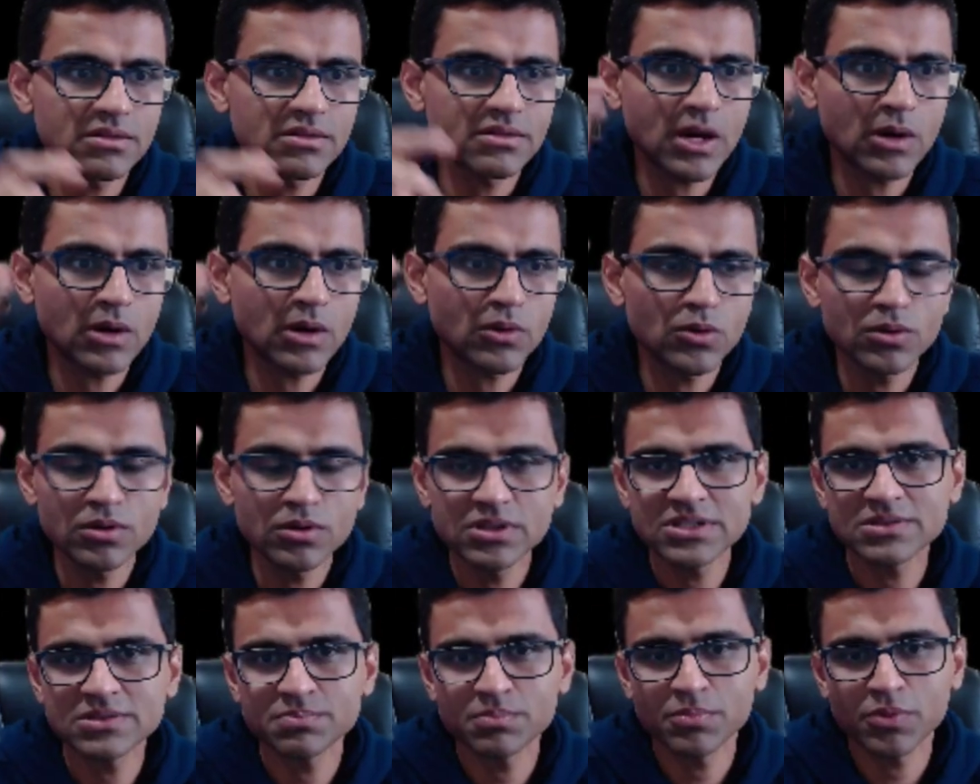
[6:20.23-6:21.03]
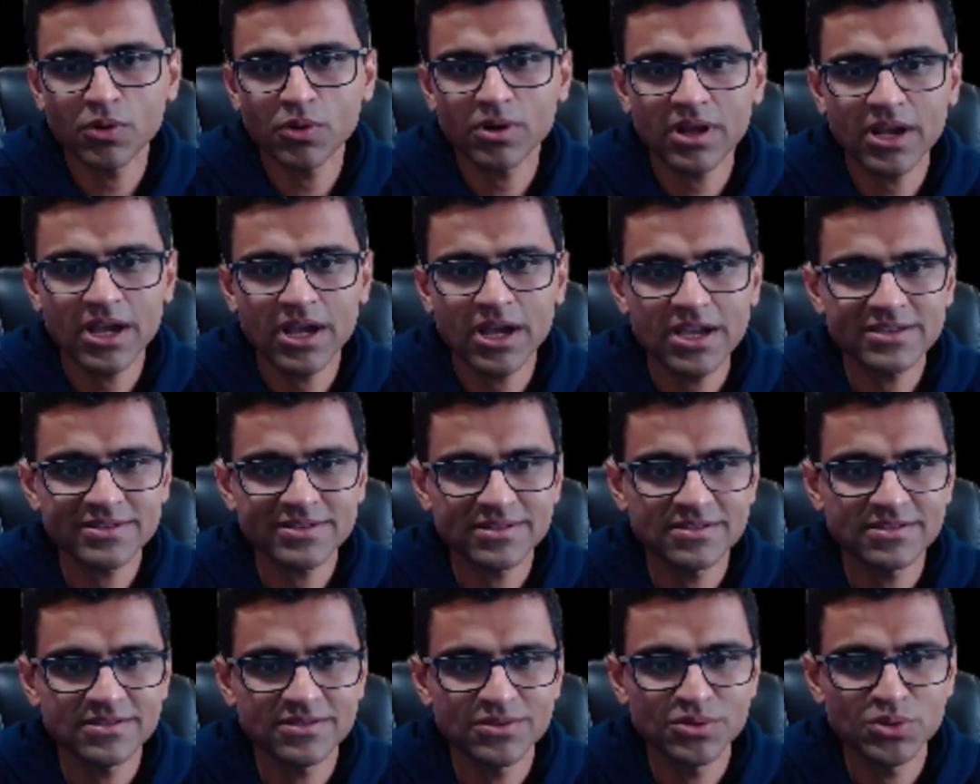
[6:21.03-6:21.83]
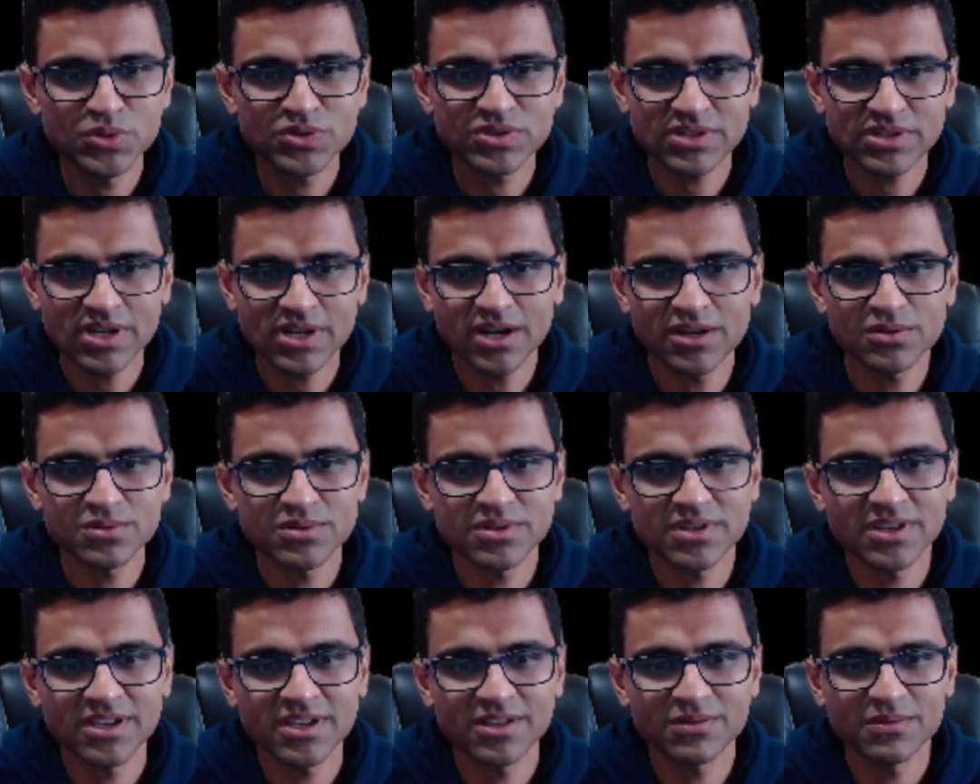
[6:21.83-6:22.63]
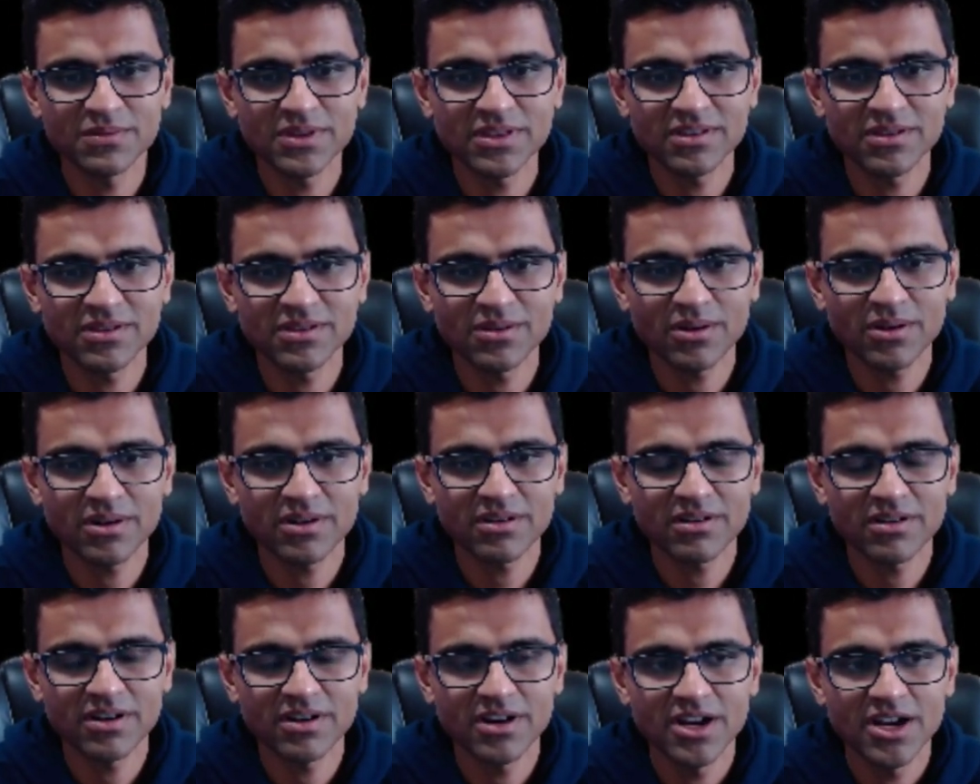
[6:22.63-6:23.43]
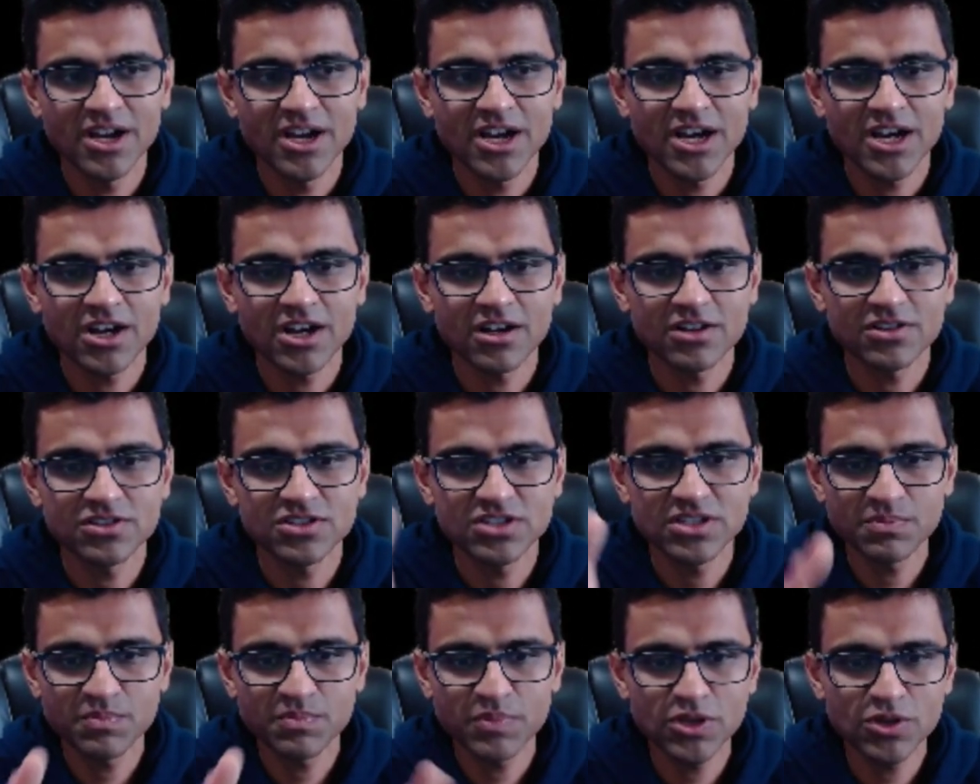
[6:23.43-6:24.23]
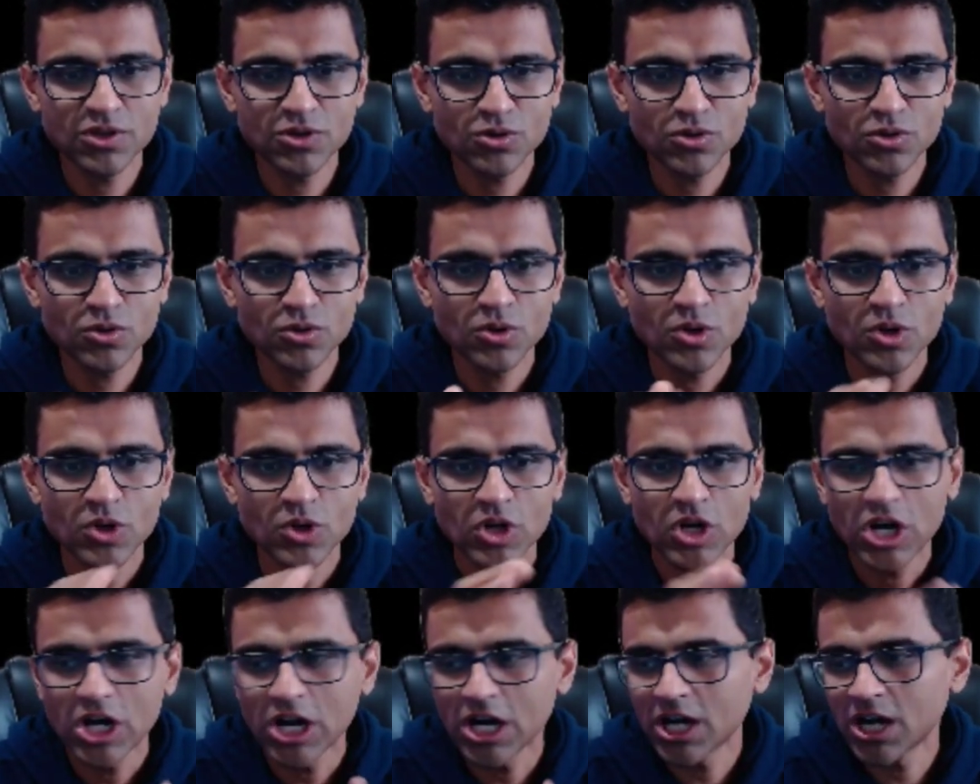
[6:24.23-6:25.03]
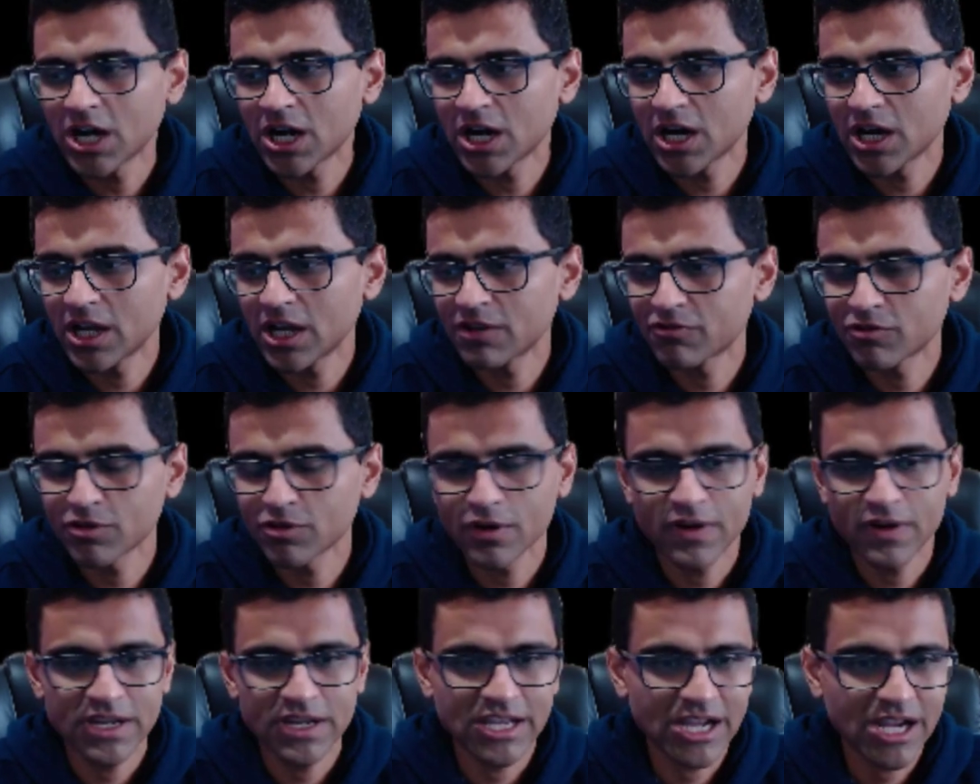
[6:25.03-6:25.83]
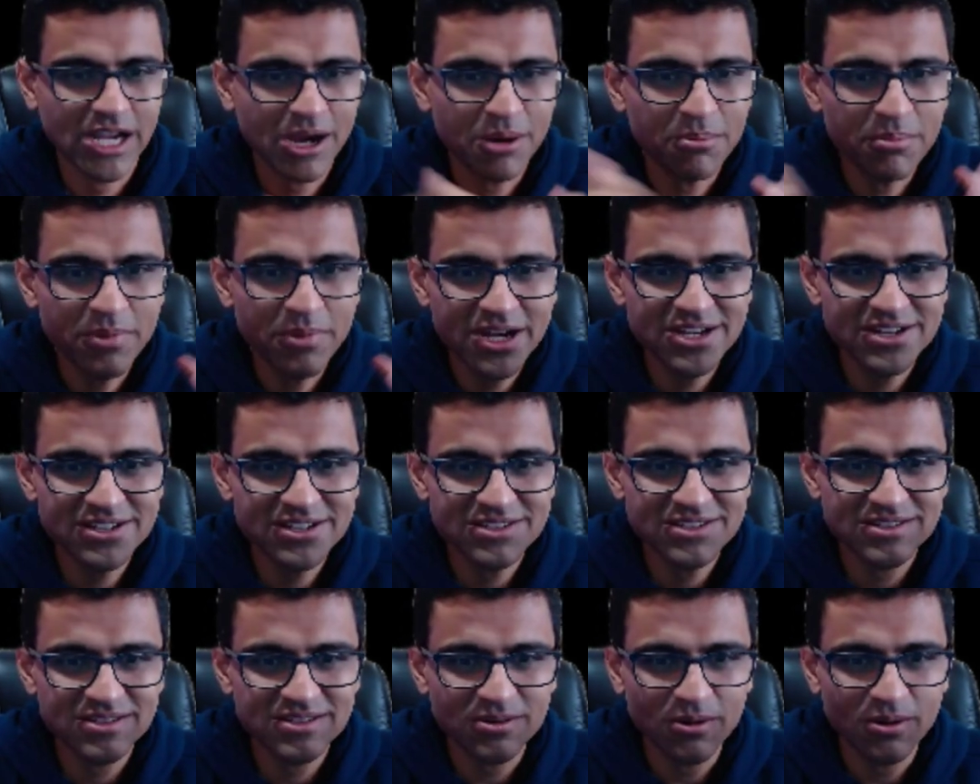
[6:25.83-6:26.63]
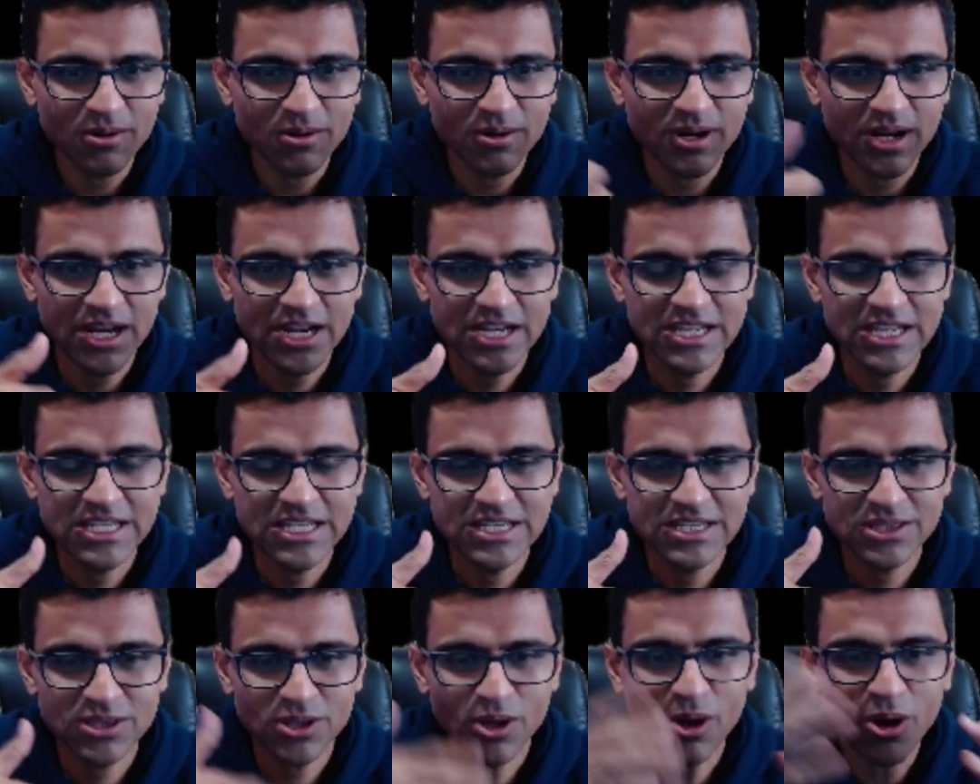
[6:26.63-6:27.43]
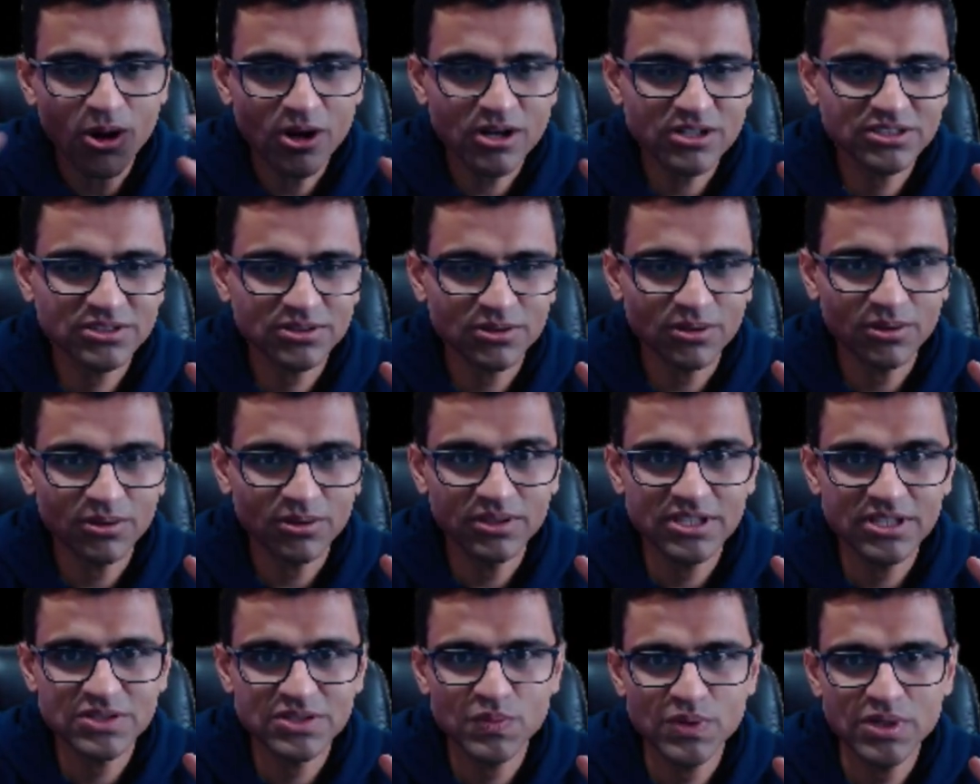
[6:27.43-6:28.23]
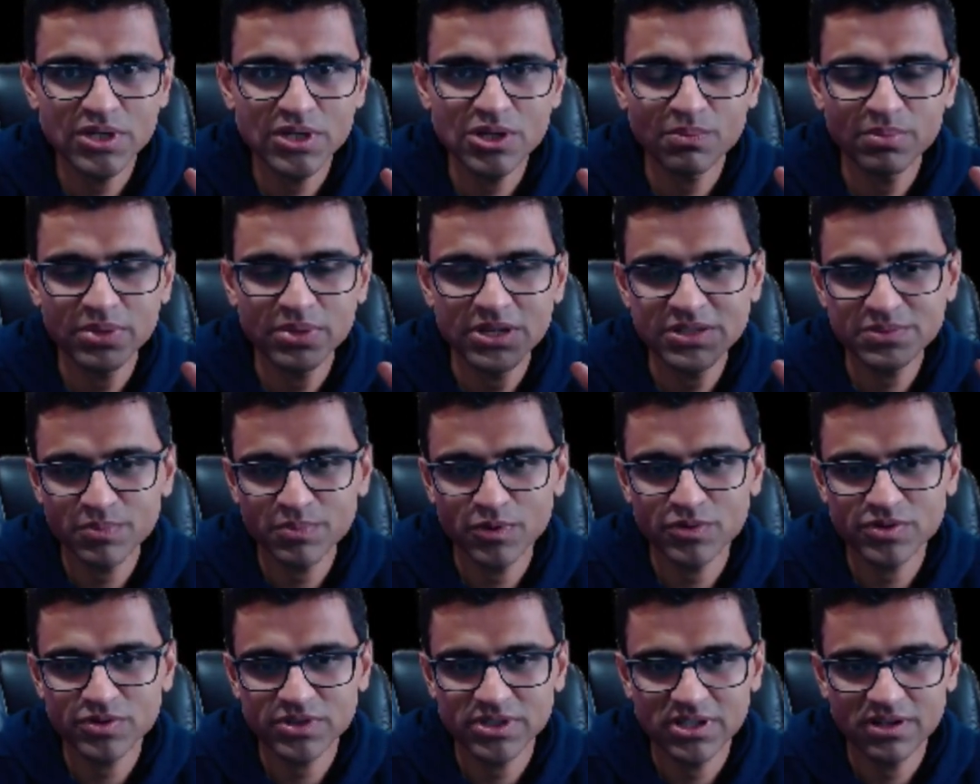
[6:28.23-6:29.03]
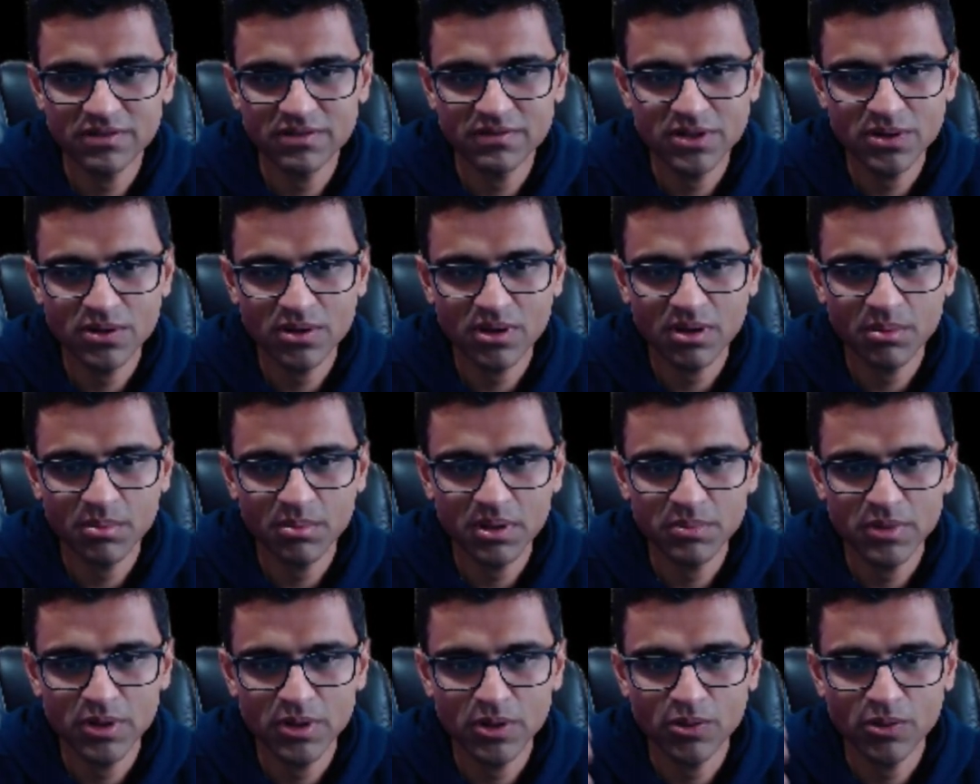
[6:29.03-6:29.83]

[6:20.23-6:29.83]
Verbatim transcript: download this broadcast and you start using it with your uh, GPU. Uh, if you have any comments or any thoughts on this video, please post in a video comment below.